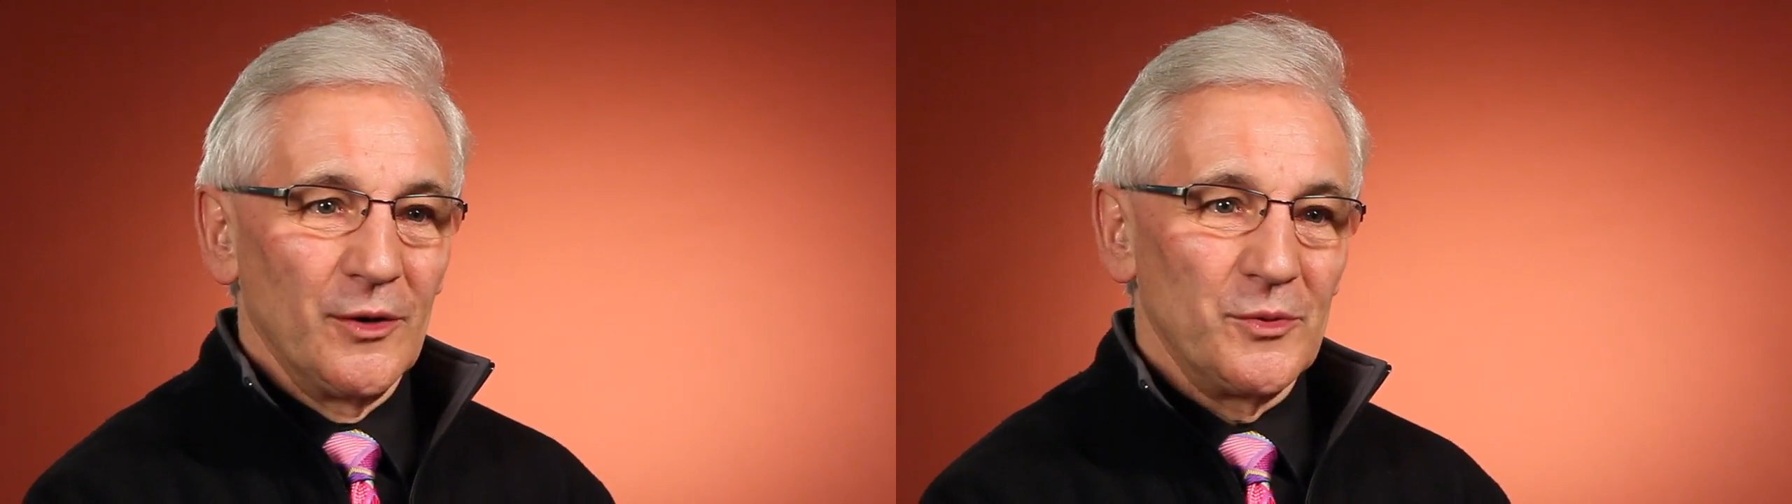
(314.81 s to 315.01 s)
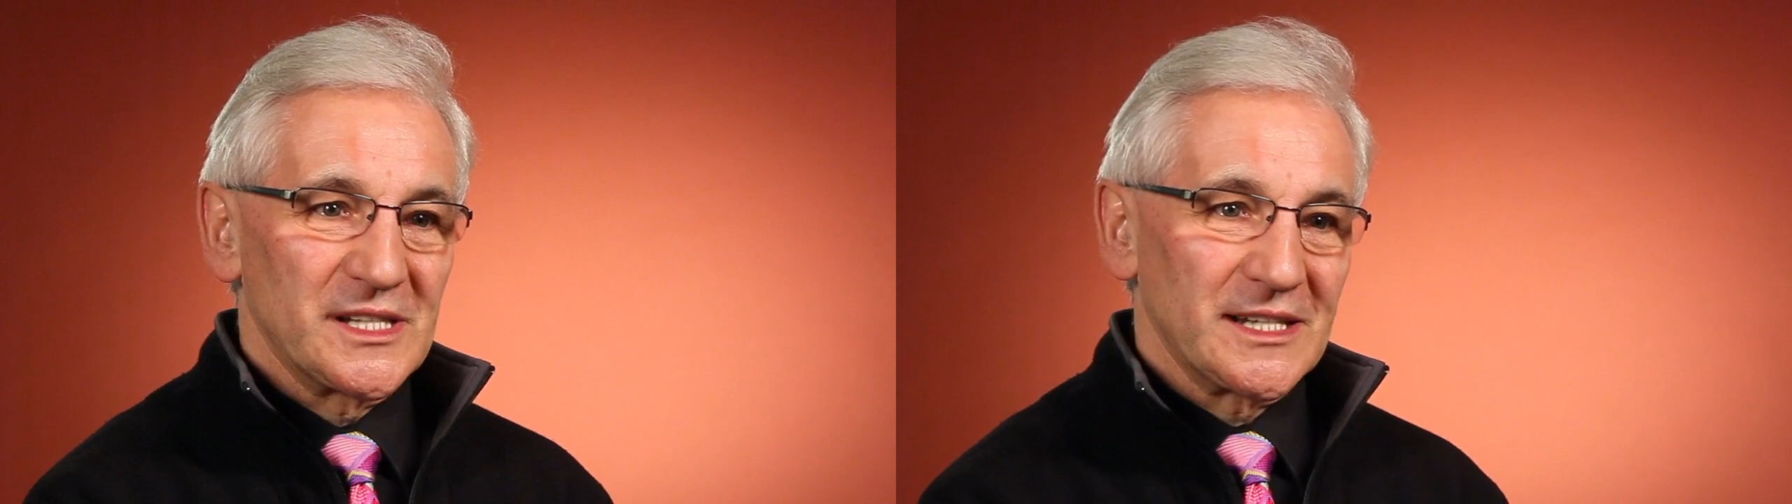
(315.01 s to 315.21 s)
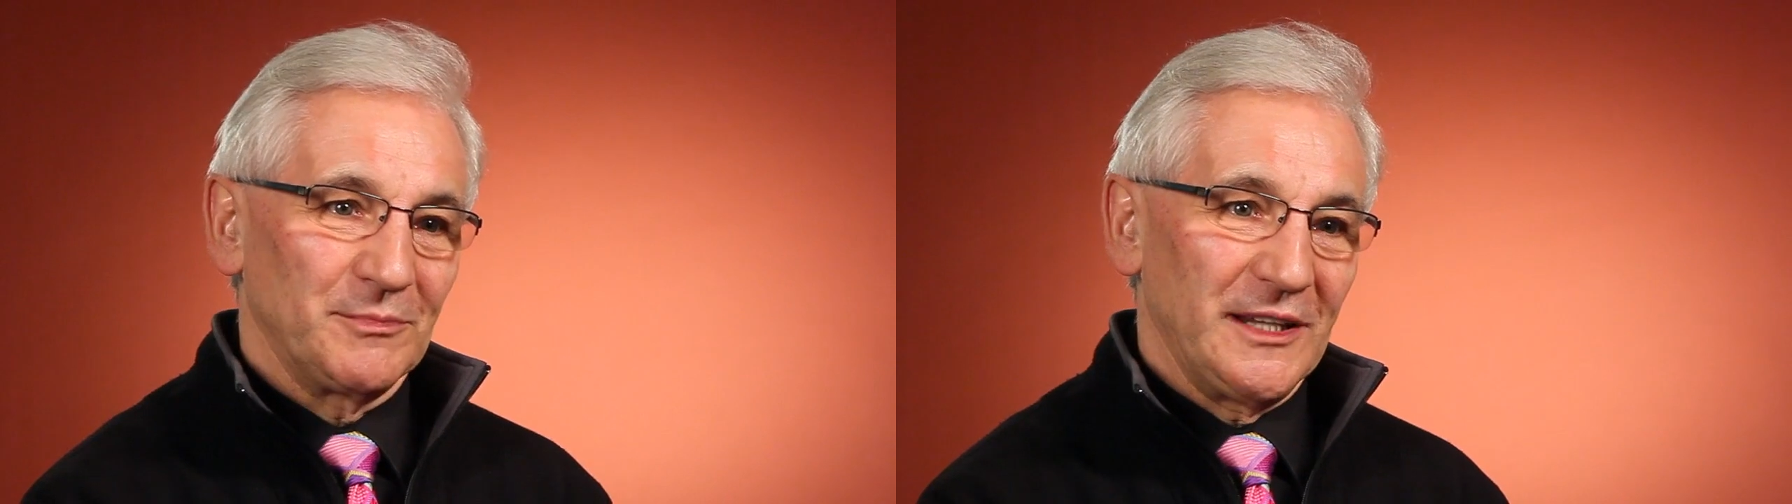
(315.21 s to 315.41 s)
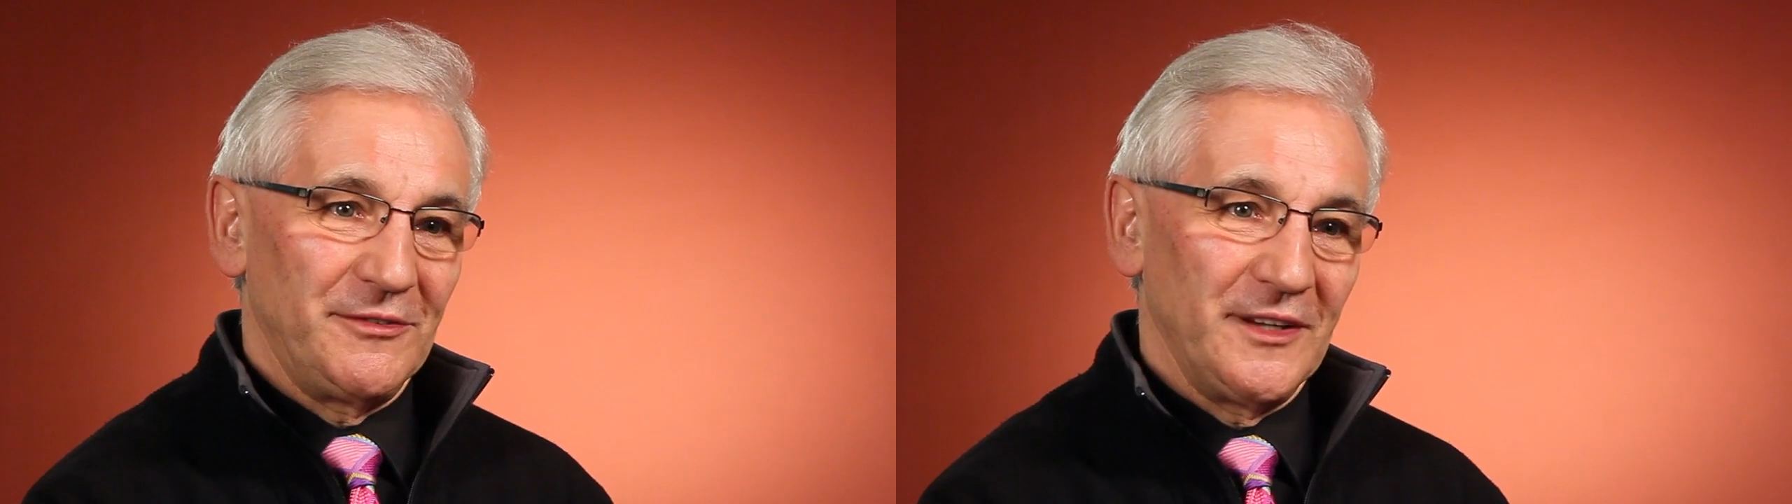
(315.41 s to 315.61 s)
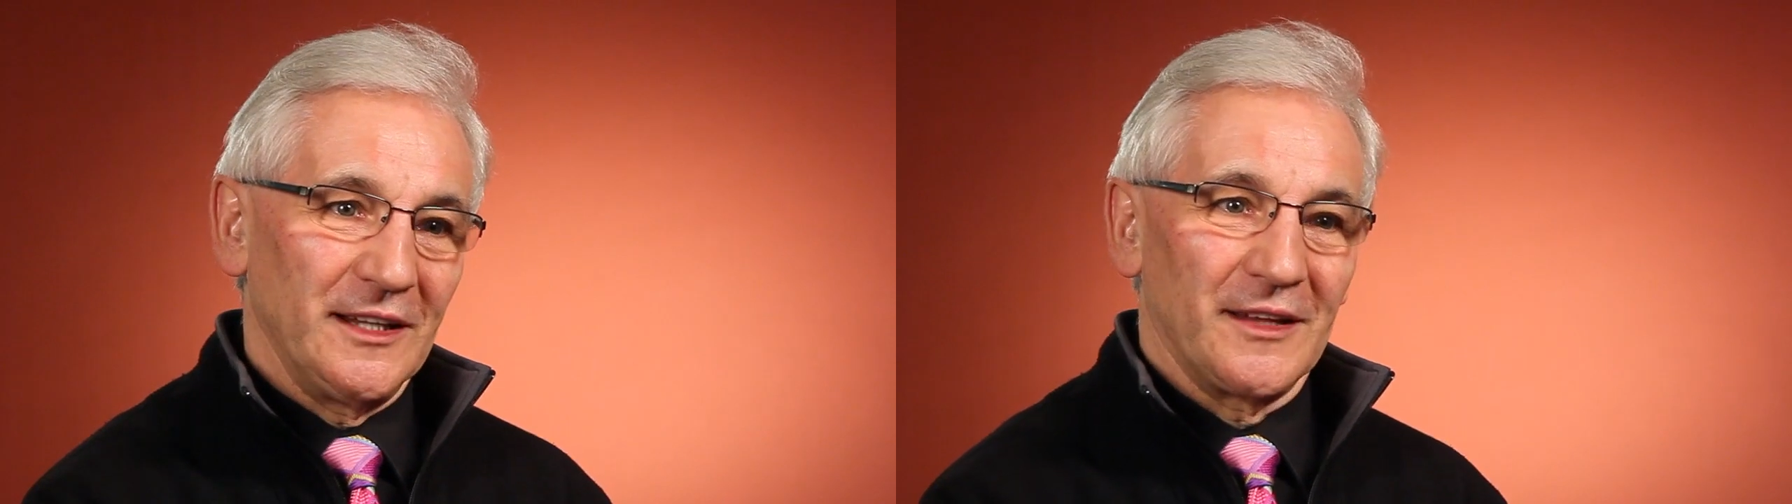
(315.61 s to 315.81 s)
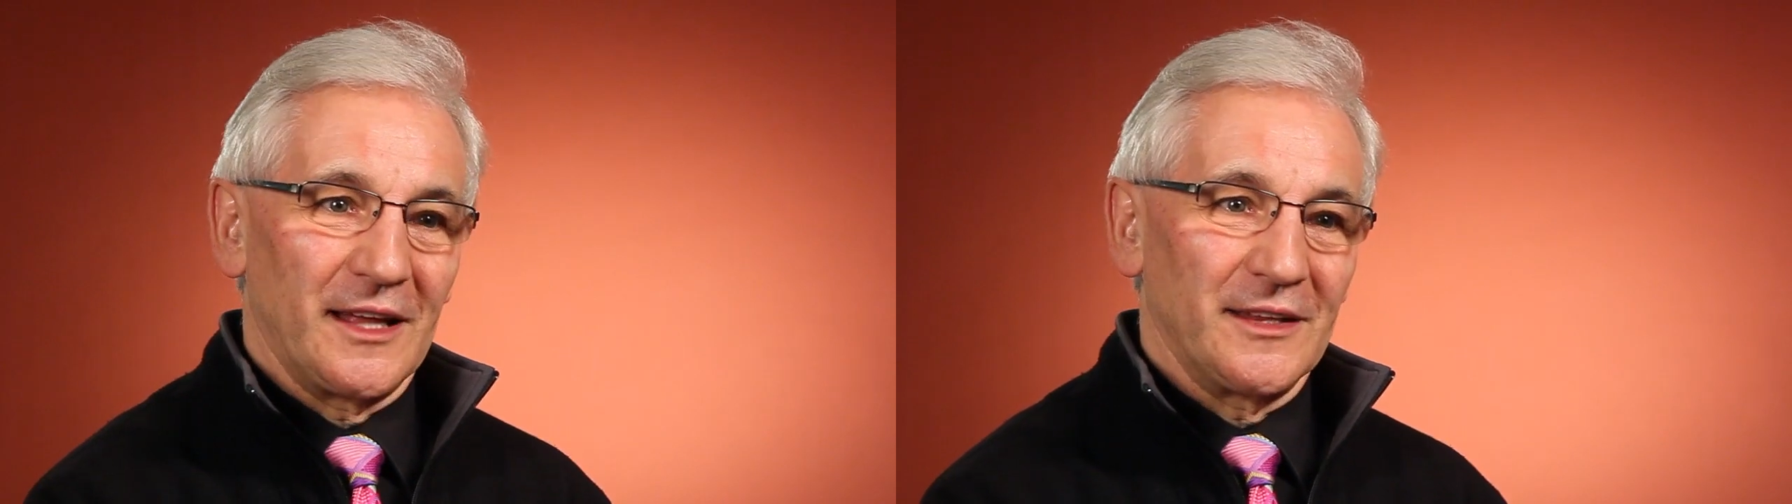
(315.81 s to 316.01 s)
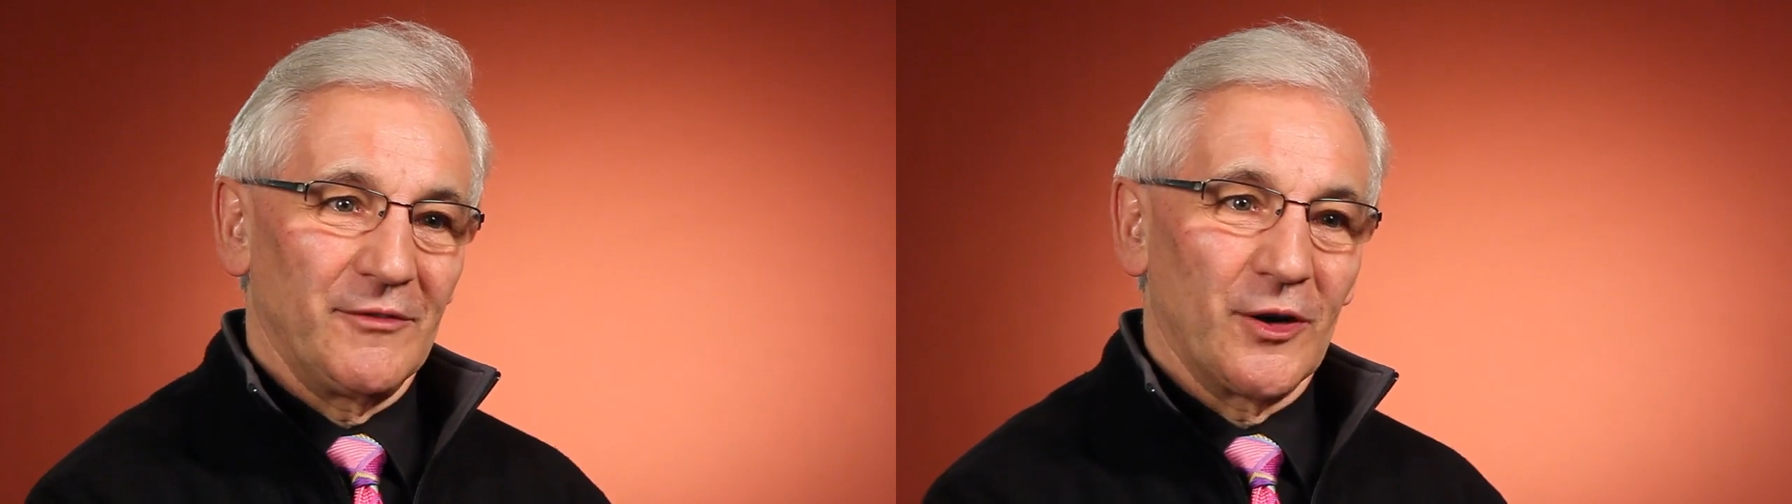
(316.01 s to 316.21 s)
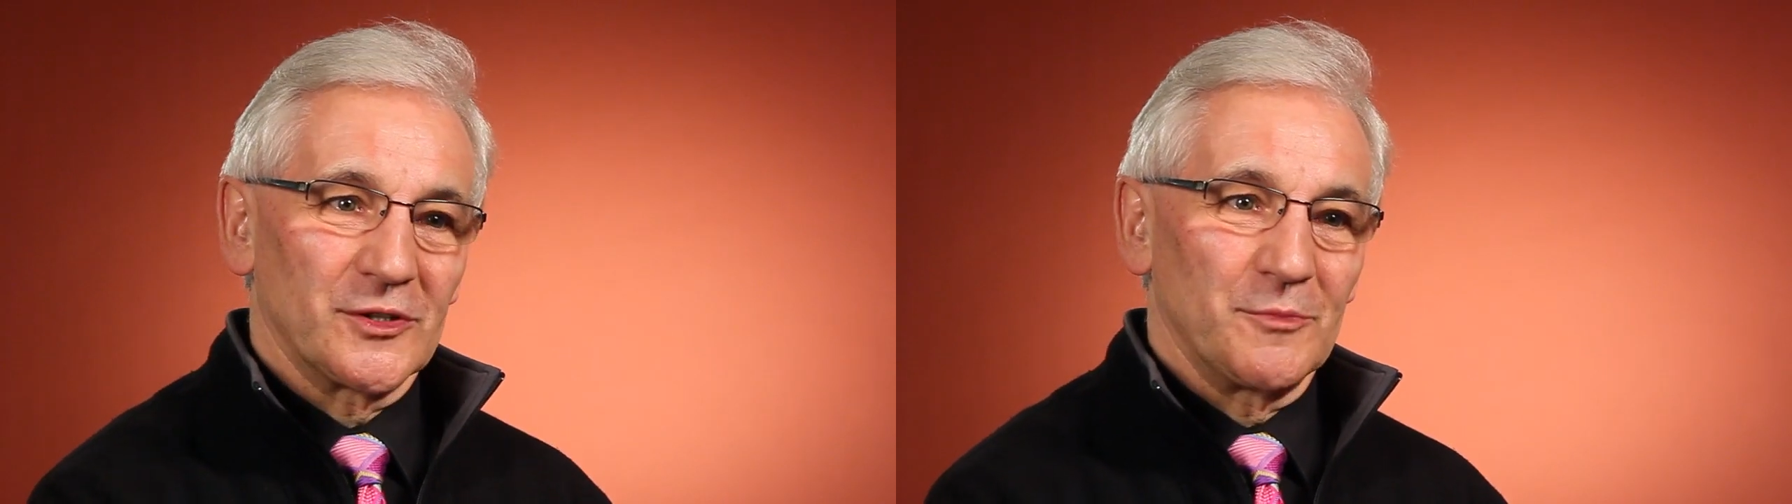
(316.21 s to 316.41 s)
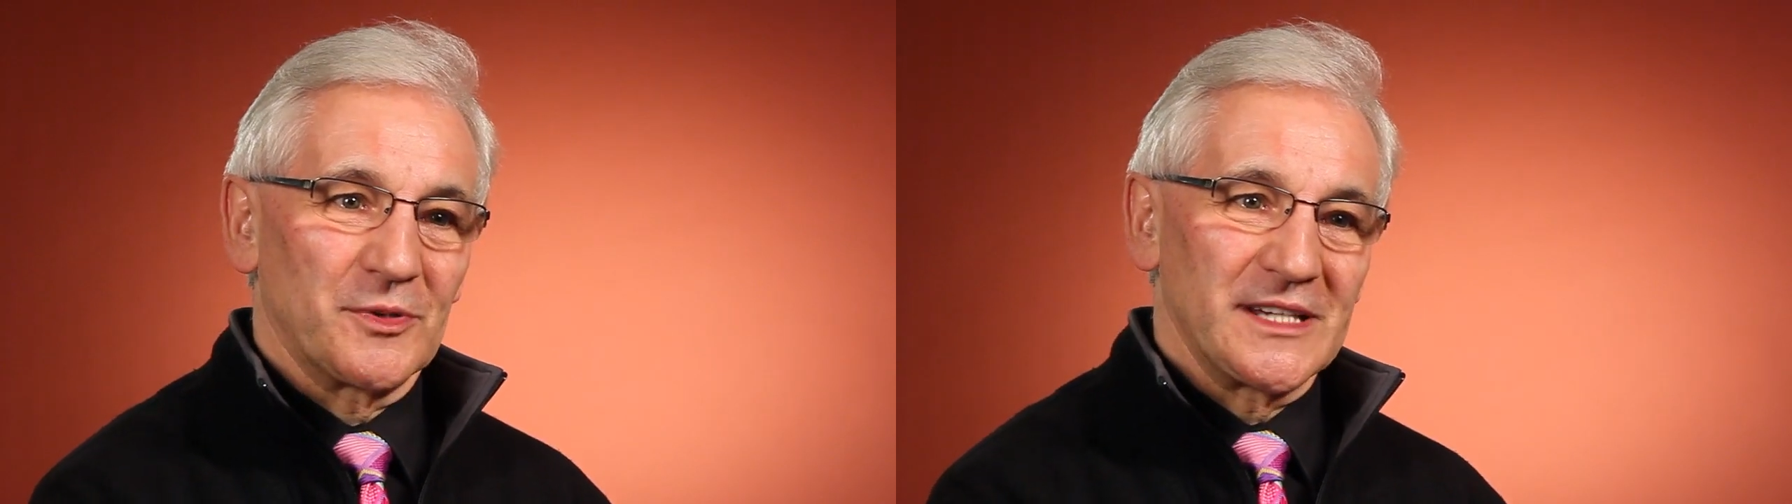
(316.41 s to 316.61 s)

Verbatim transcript: would simply feel that they've got to